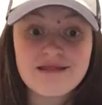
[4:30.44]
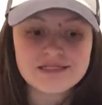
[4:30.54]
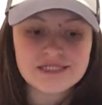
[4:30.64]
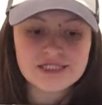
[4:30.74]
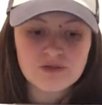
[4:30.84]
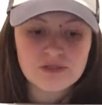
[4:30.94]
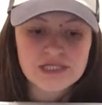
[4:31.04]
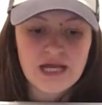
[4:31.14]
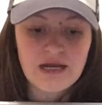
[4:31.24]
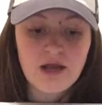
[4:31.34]
this is so
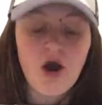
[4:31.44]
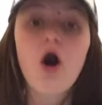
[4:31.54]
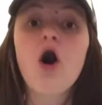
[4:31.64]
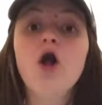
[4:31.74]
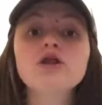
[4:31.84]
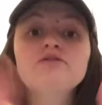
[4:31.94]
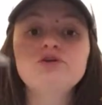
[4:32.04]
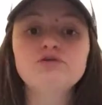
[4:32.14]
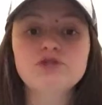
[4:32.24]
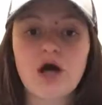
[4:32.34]
exciting. All of
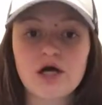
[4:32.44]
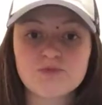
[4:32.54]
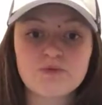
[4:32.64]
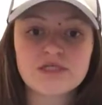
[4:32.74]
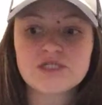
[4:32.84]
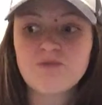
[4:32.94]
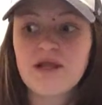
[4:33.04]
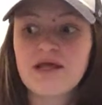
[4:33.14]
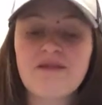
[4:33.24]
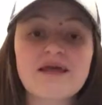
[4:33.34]
Utah is
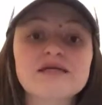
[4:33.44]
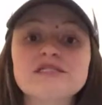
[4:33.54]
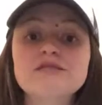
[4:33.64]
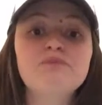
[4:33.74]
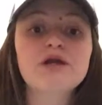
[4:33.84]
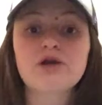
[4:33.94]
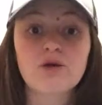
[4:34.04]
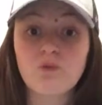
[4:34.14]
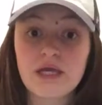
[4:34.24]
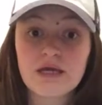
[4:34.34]
participating in like a
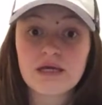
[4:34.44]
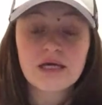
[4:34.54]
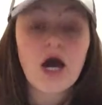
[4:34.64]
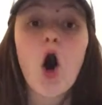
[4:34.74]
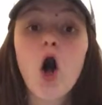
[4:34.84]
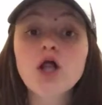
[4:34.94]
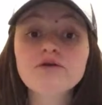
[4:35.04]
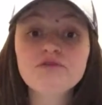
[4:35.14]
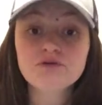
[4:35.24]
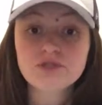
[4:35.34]
spirit week. All
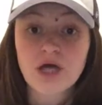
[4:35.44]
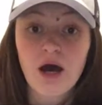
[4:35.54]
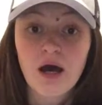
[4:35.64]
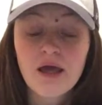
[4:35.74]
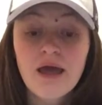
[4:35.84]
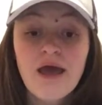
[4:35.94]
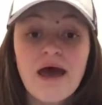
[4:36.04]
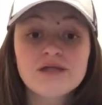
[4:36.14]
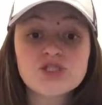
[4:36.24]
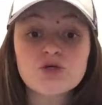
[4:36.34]
of Utah.
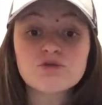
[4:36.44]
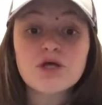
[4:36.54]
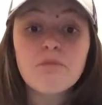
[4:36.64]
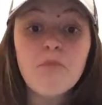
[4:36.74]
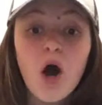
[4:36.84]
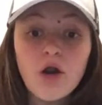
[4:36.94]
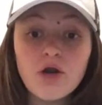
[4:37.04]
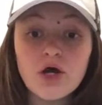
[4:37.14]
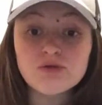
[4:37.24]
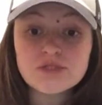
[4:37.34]
And so
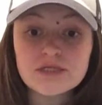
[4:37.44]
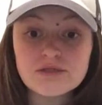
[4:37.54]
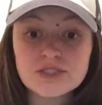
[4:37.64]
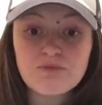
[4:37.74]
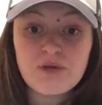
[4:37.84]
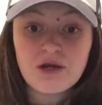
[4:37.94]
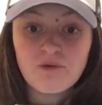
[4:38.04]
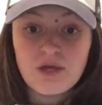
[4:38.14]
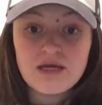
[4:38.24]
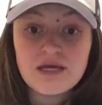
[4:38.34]
tomorrow's little spirit
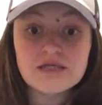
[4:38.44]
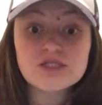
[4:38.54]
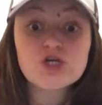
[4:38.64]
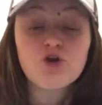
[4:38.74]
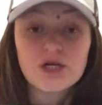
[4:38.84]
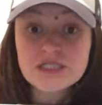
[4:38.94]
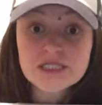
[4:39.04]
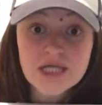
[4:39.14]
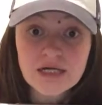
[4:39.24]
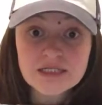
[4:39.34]
week is Crazy
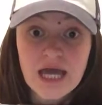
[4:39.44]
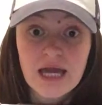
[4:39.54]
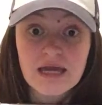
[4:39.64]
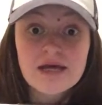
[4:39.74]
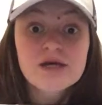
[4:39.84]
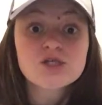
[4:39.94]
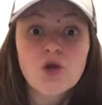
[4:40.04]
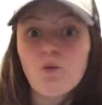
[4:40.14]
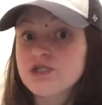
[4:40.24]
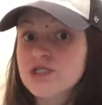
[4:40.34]
Sock Day. So
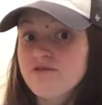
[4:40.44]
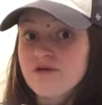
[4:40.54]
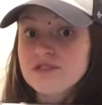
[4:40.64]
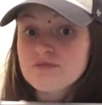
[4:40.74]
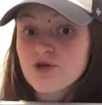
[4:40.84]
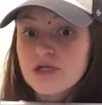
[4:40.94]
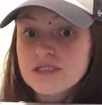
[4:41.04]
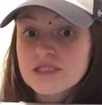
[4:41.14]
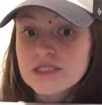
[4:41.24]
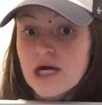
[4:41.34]
I want you to find some
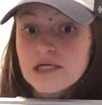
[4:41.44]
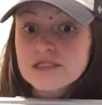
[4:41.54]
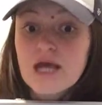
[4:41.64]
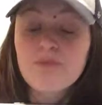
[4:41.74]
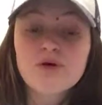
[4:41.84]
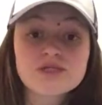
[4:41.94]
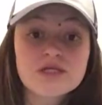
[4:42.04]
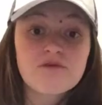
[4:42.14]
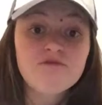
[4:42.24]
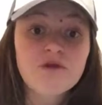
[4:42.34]
crazy socks. I
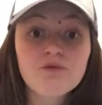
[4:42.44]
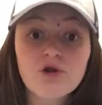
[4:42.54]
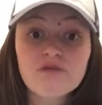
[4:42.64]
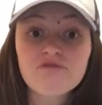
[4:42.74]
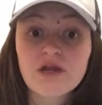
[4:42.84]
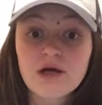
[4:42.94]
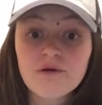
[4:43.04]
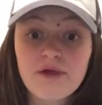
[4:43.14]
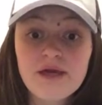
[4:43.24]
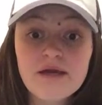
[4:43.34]
posted a Flipgrid video
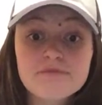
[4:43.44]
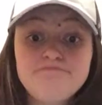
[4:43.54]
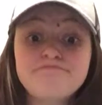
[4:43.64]
link.